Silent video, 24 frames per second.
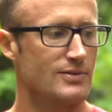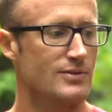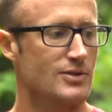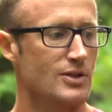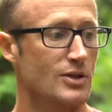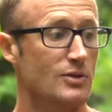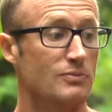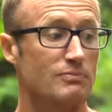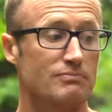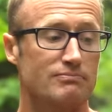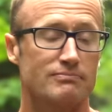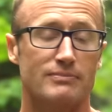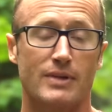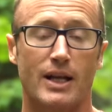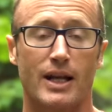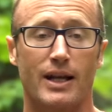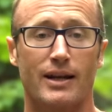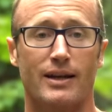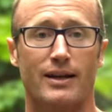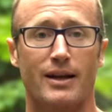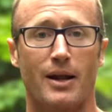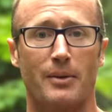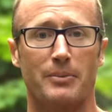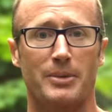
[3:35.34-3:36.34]
So
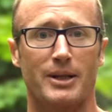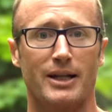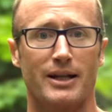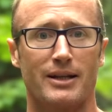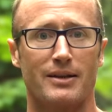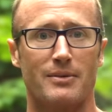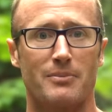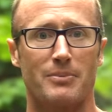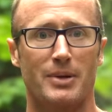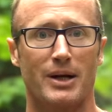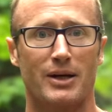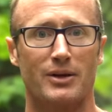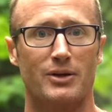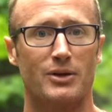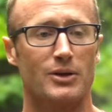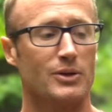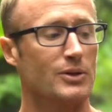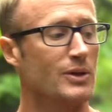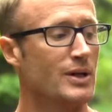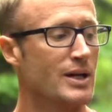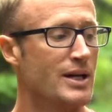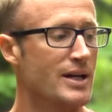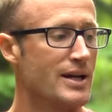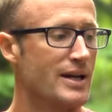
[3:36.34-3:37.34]
ended up getting a
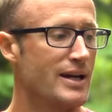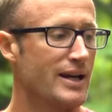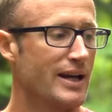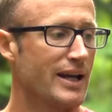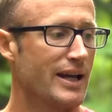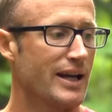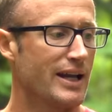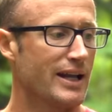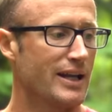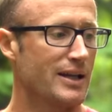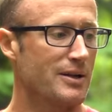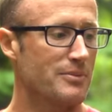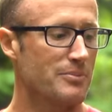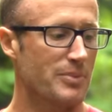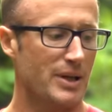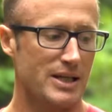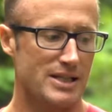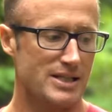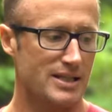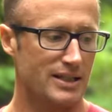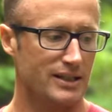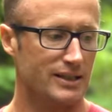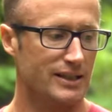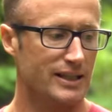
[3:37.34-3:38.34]
barrel, and
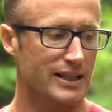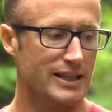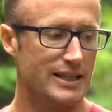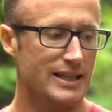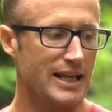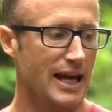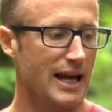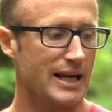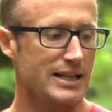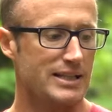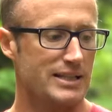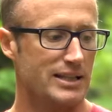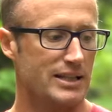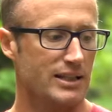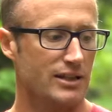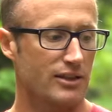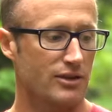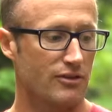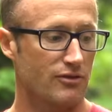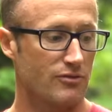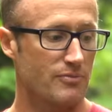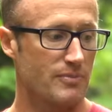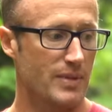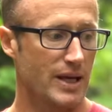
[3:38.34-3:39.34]
basically the
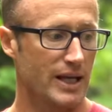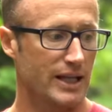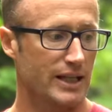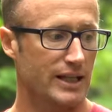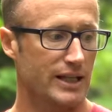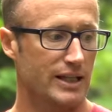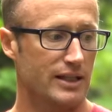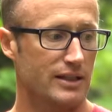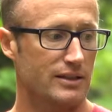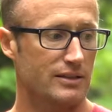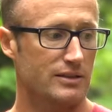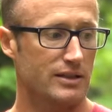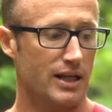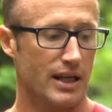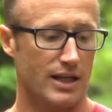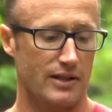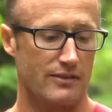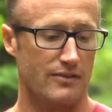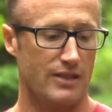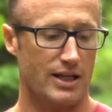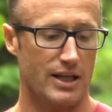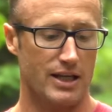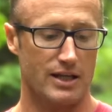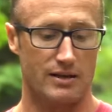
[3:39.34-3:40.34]
idea of making kind
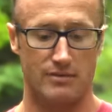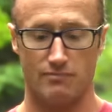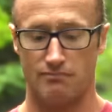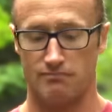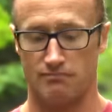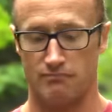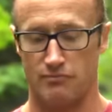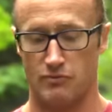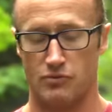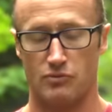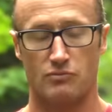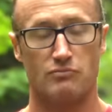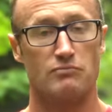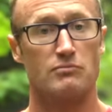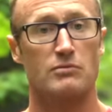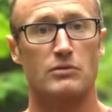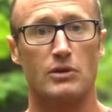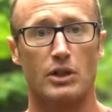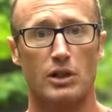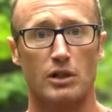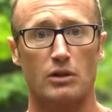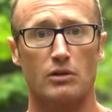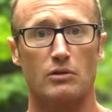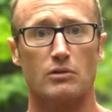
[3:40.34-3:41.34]
of a
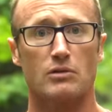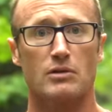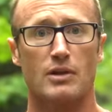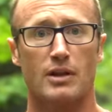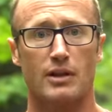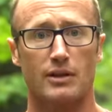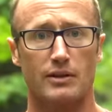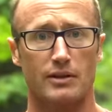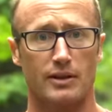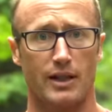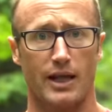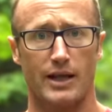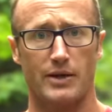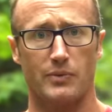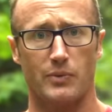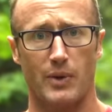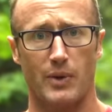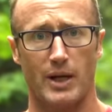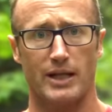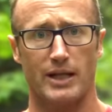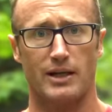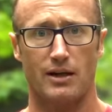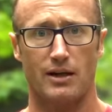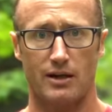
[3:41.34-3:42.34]
little
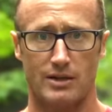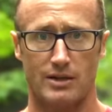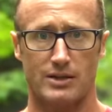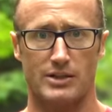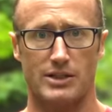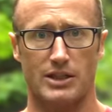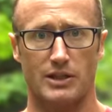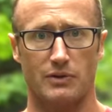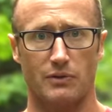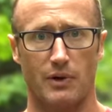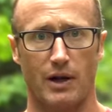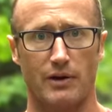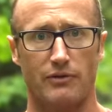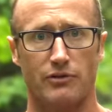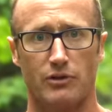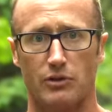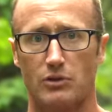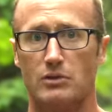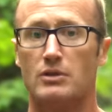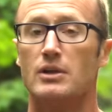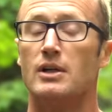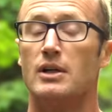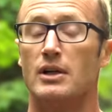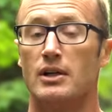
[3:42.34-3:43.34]
lightweight hunting
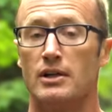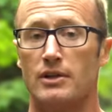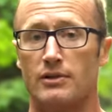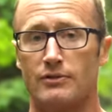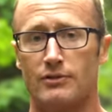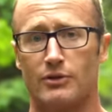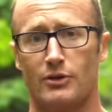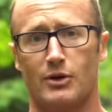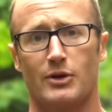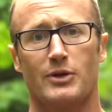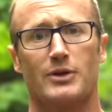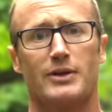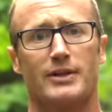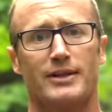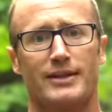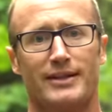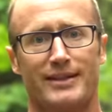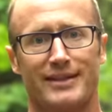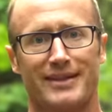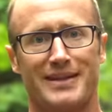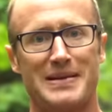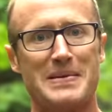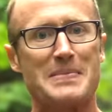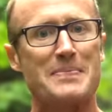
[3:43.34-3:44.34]
rifle for,
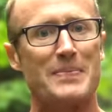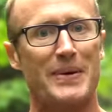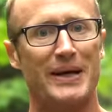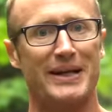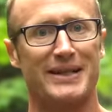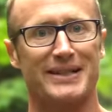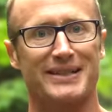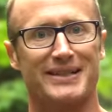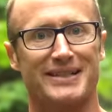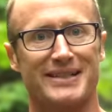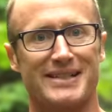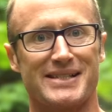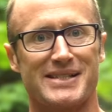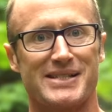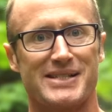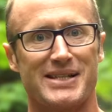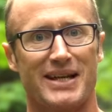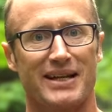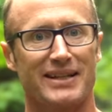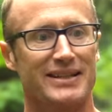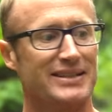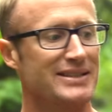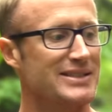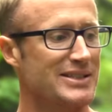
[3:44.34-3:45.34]
again, my youngest
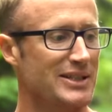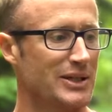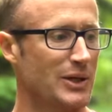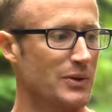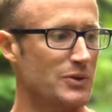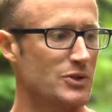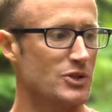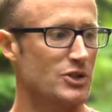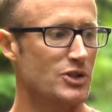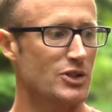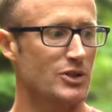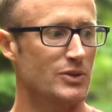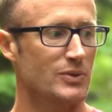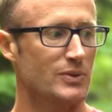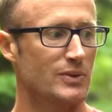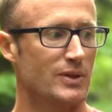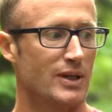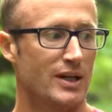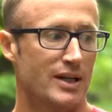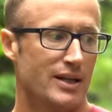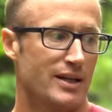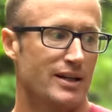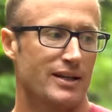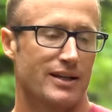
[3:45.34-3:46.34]
son to go shoot,
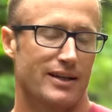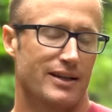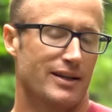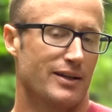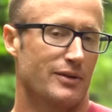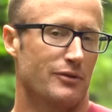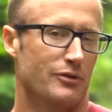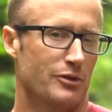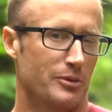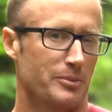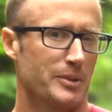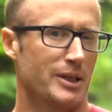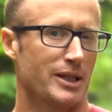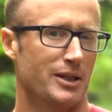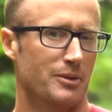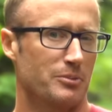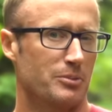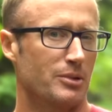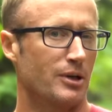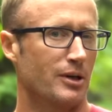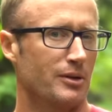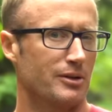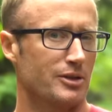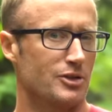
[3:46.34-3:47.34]
and for me to
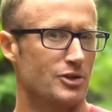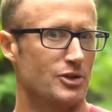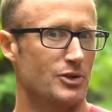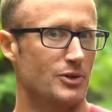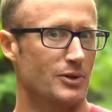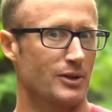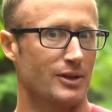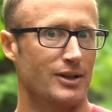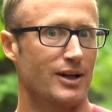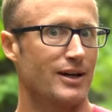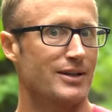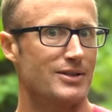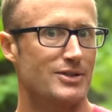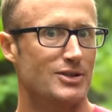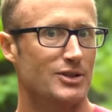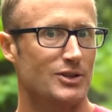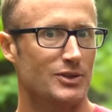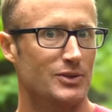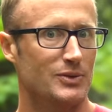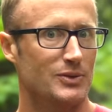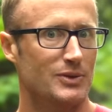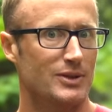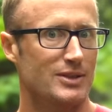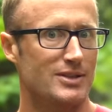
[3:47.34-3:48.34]
probably shoot a lot
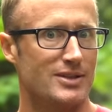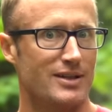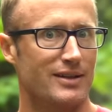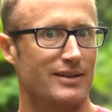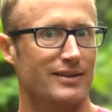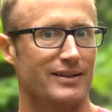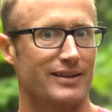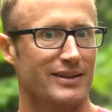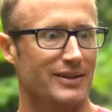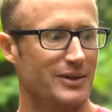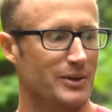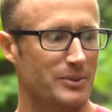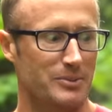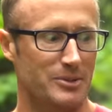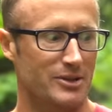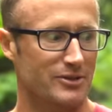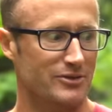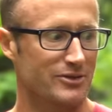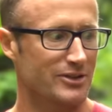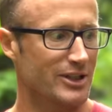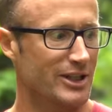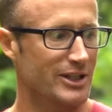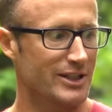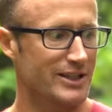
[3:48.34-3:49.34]
too, because I think it'll be
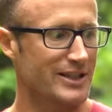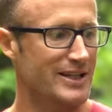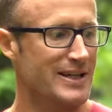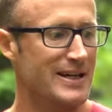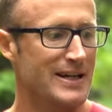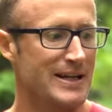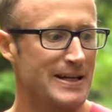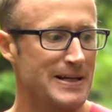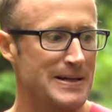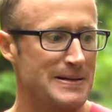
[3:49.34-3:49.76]
fun.